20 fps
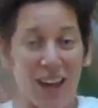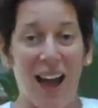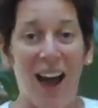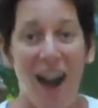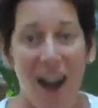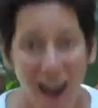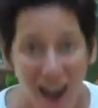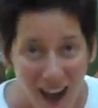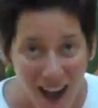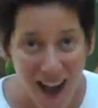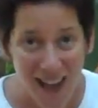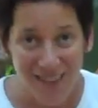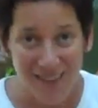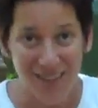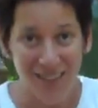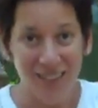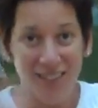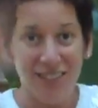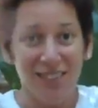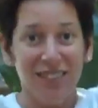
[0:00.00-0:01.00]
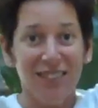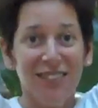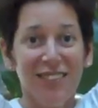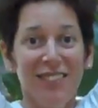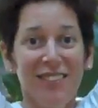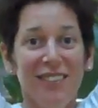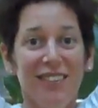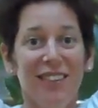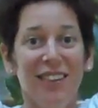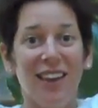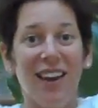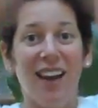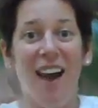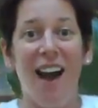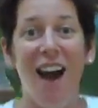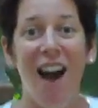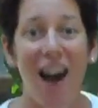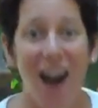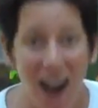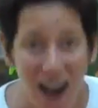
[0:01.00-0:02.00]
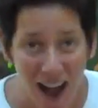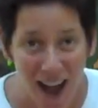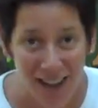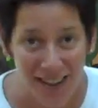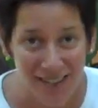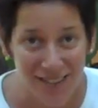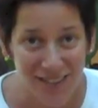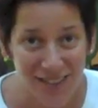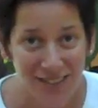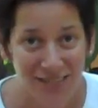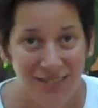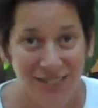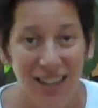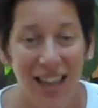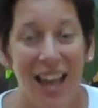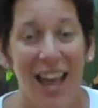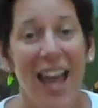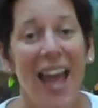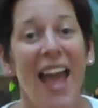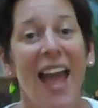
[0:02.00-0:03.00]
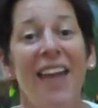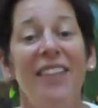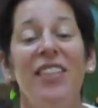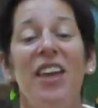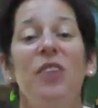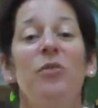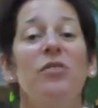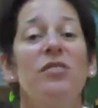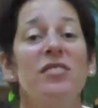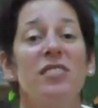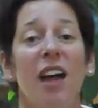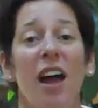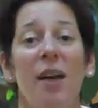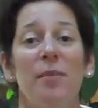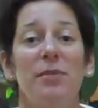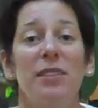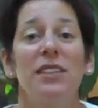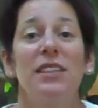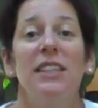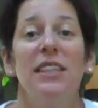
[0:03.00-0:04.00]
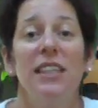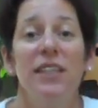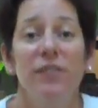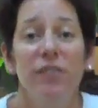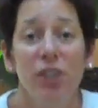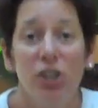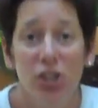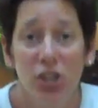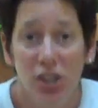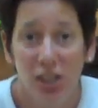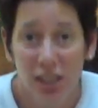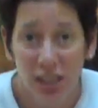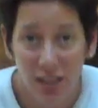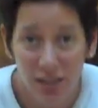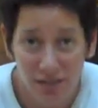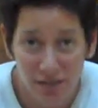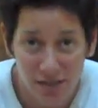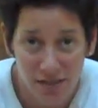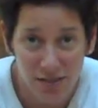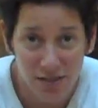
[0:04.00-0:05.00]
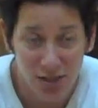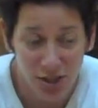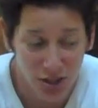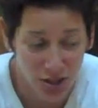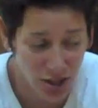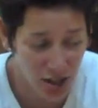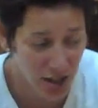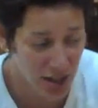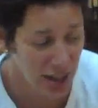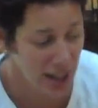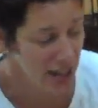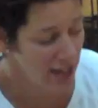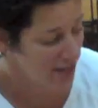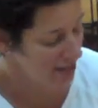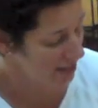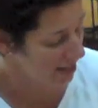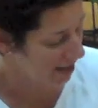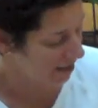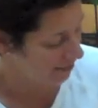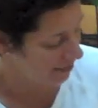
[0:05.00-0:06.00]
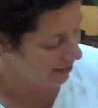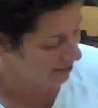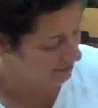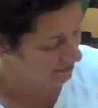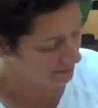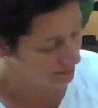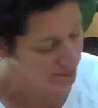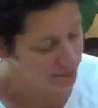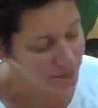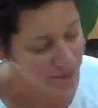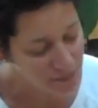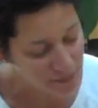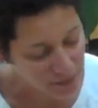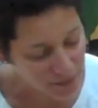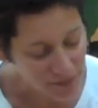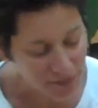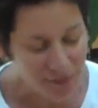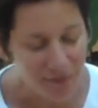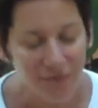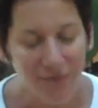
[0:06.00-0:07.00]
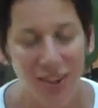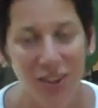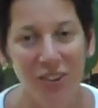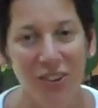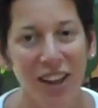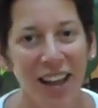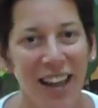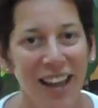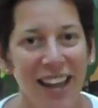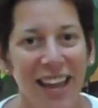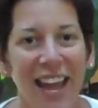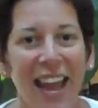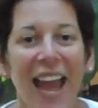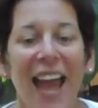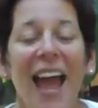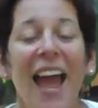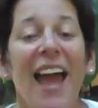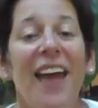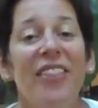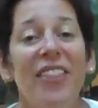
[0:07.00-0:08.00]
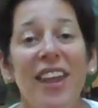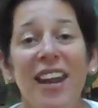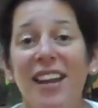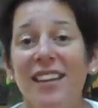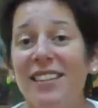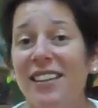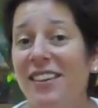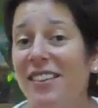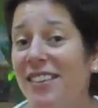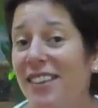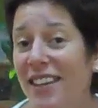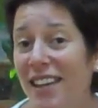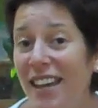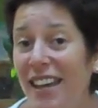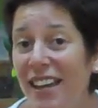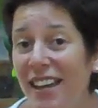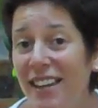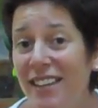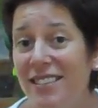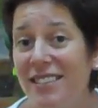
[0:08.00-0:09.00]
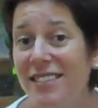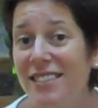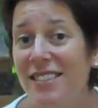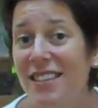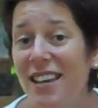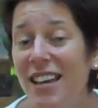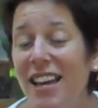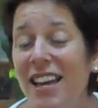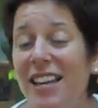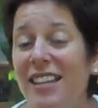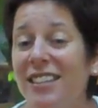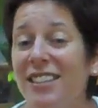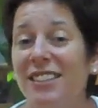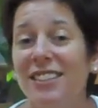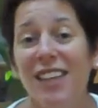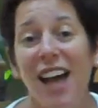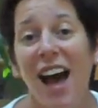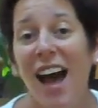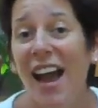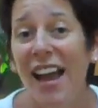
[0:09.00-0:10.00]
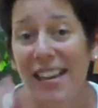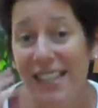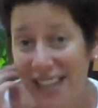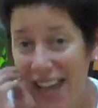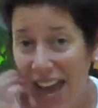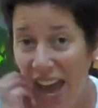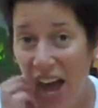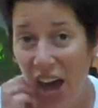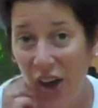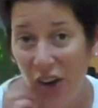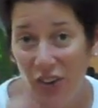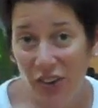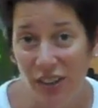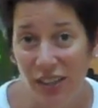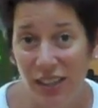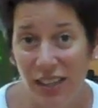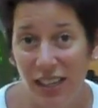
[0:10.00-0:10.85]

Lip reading: Hot. Hot. And then it's time to leave the cookies to cook in the oven. Okay? And then I tell the kids to lie down